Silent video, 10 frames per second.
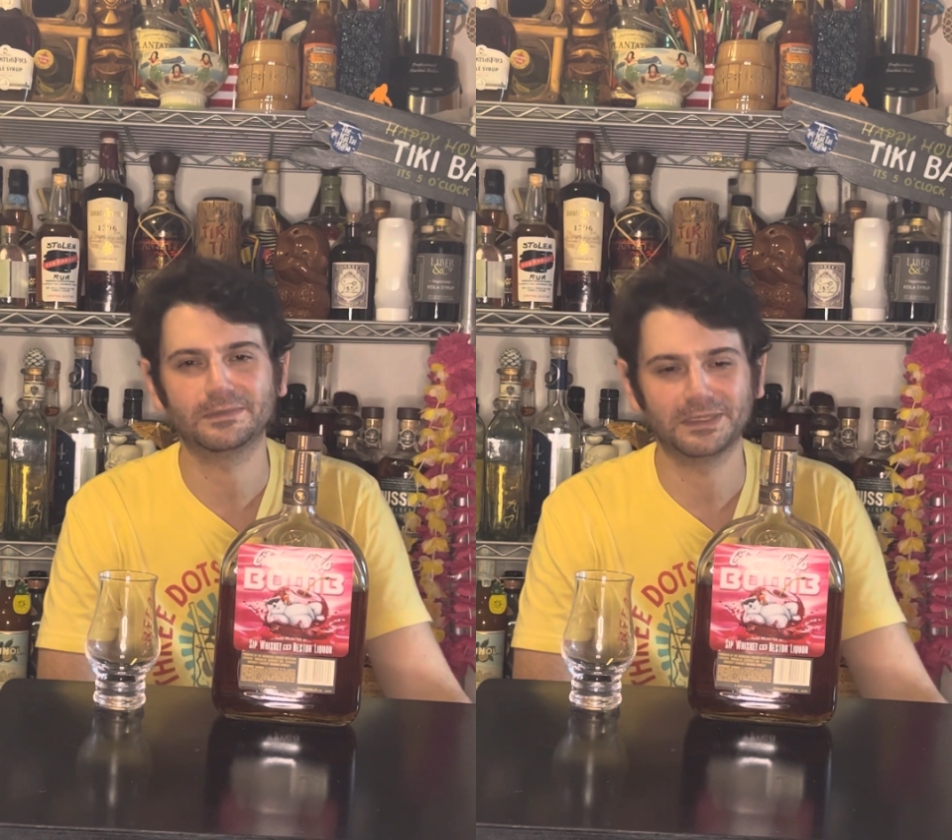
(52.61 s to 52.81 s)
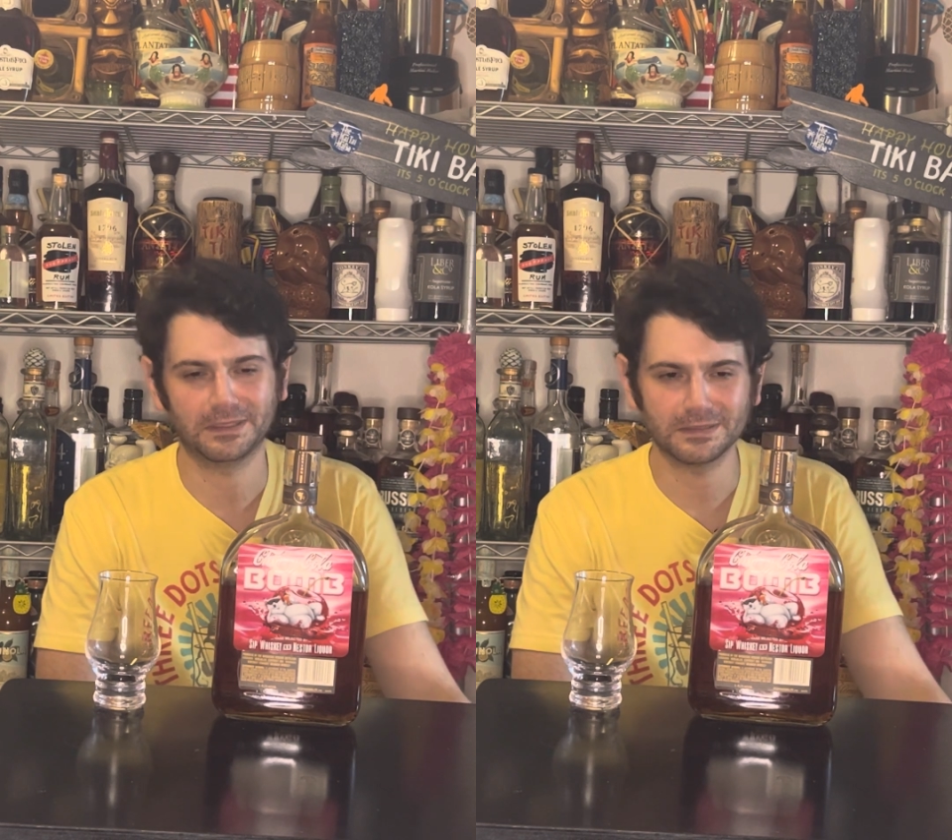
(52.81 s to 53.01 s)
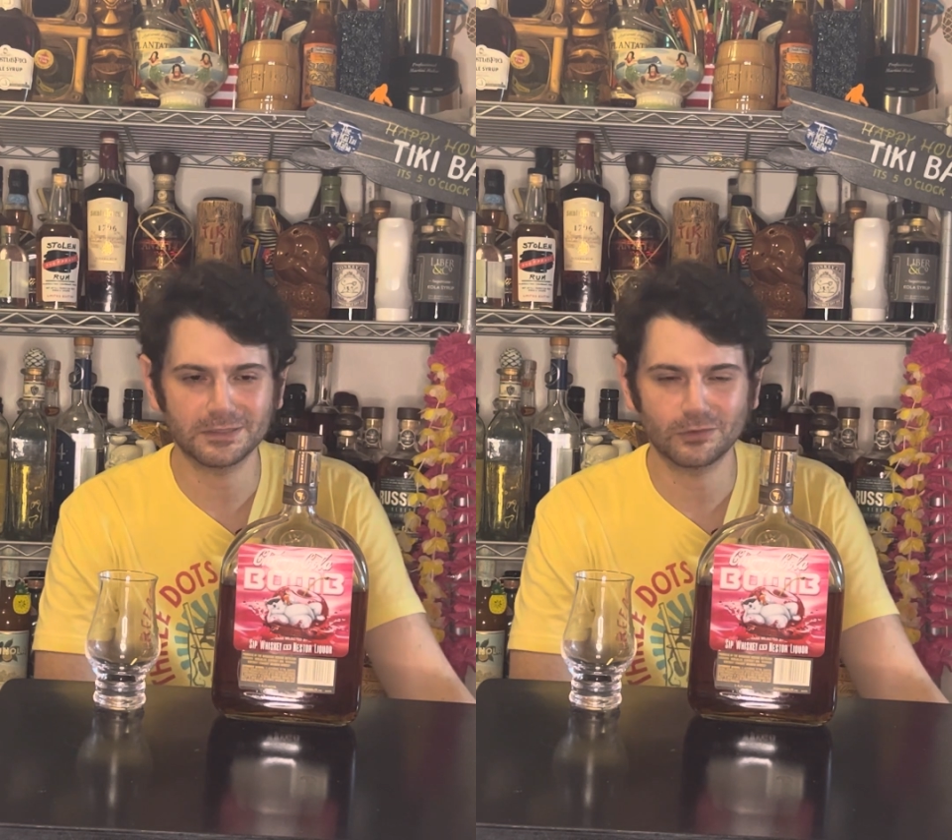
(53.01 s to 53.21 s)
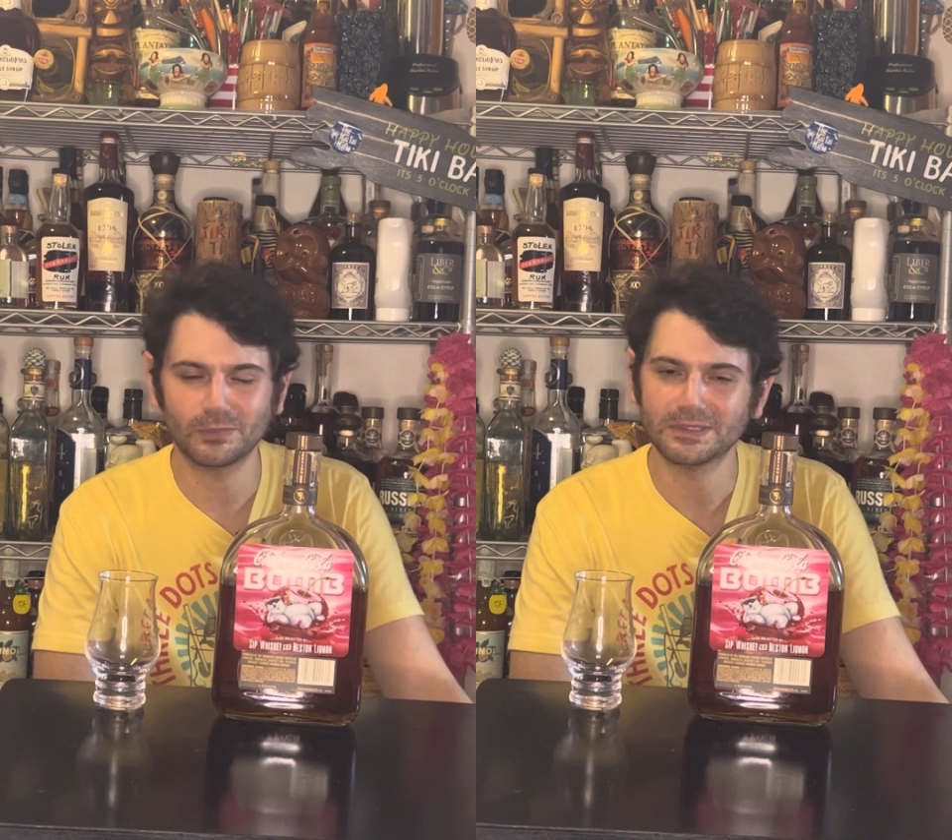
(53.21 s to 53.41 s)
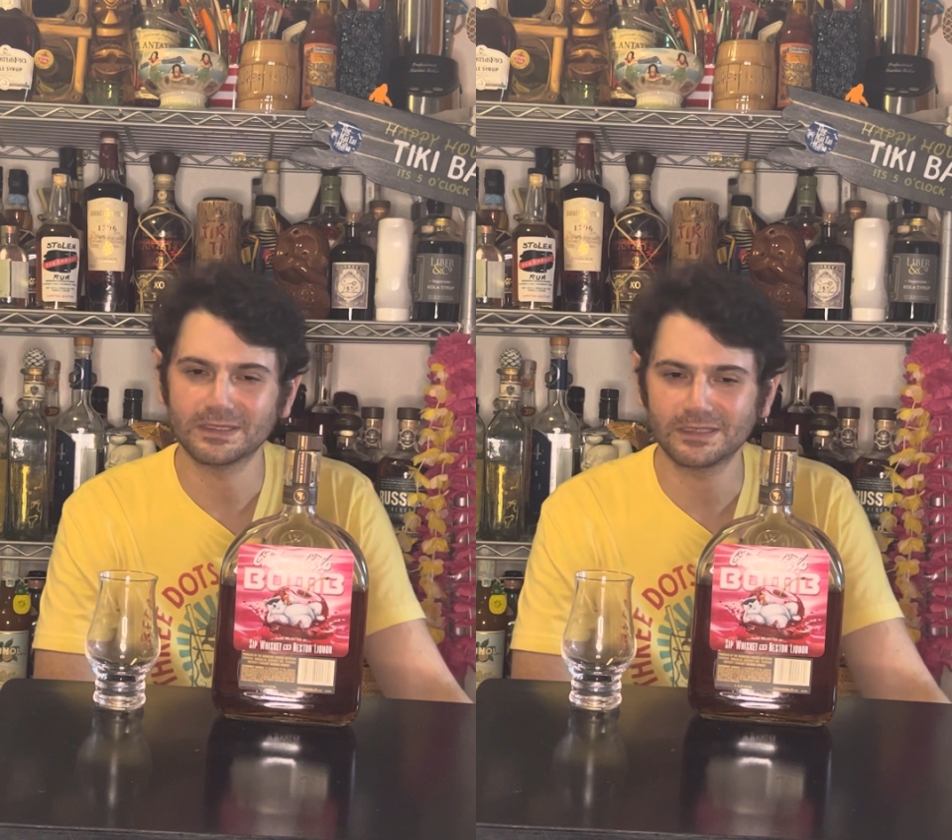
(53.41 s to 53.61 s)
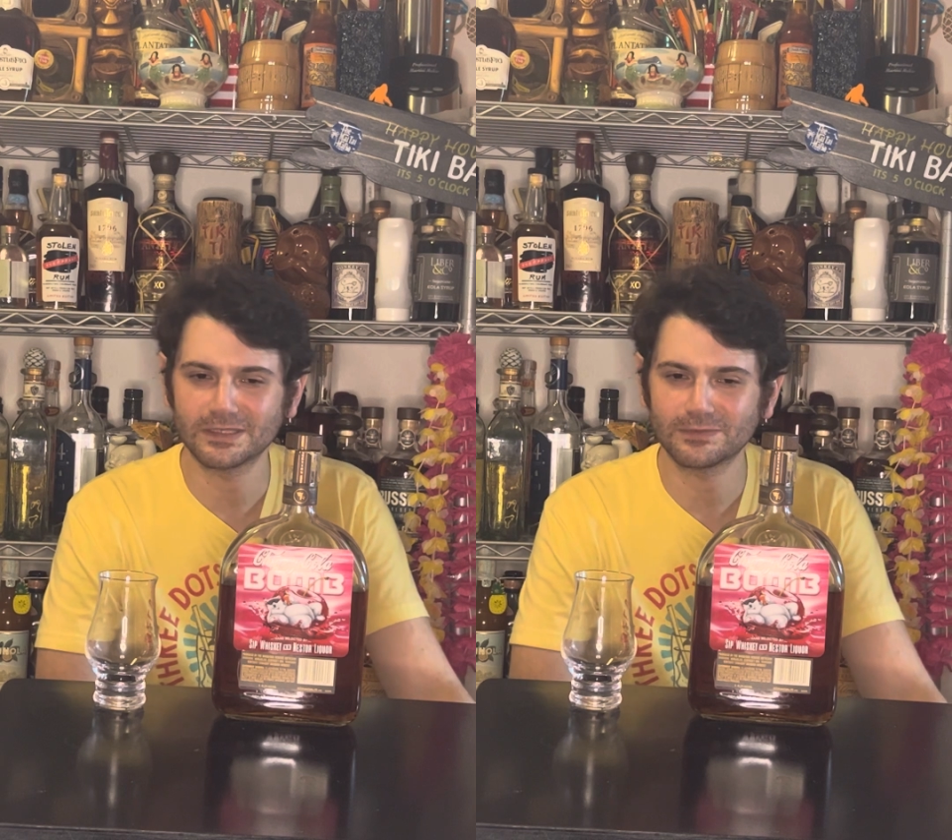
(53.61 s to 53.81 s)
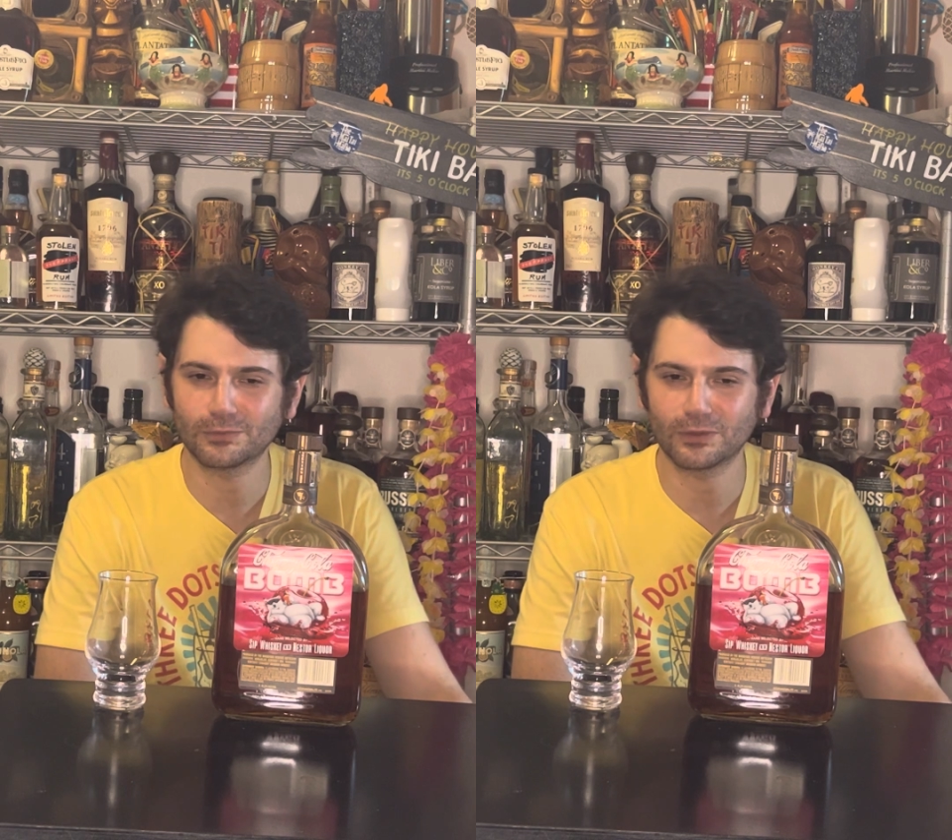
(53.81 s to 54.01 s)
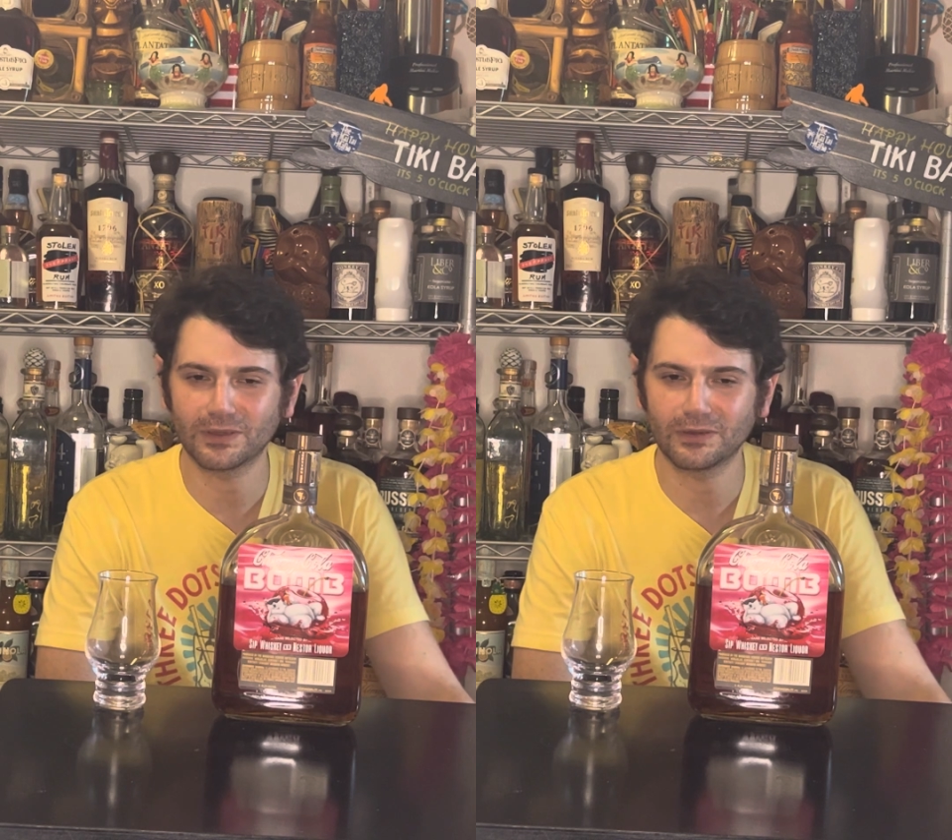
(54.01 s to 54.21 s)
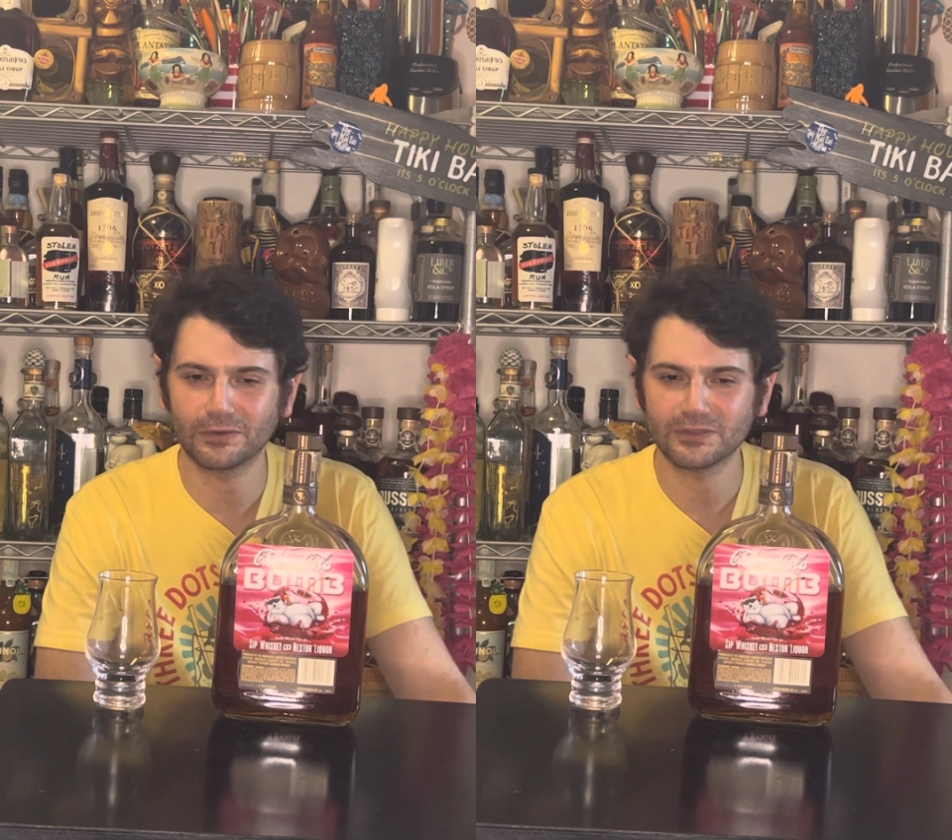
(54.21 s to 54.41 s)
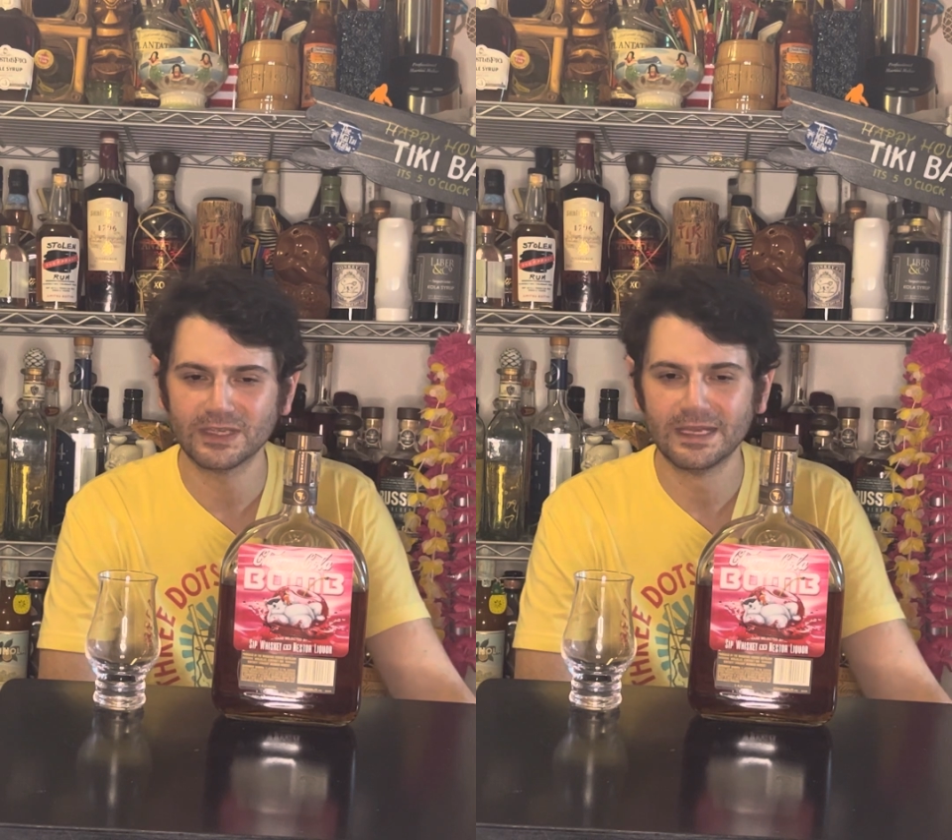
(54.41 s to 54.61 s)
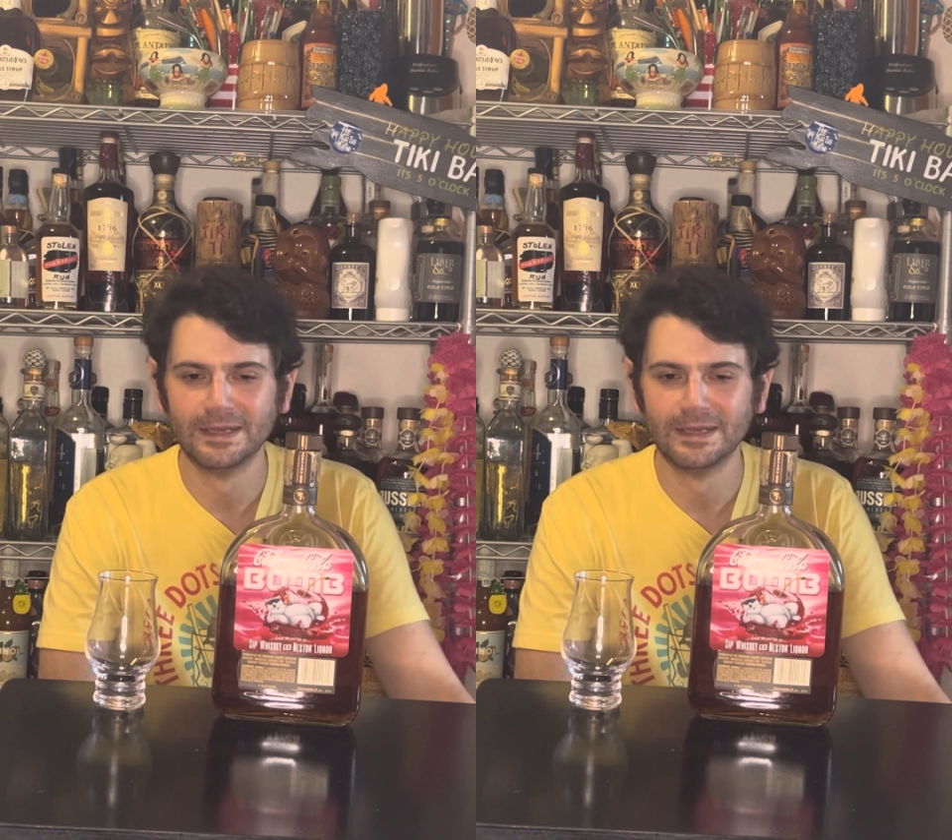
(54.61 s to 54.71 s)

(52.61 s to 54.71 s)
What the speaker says: we can assume it's at least 4 years.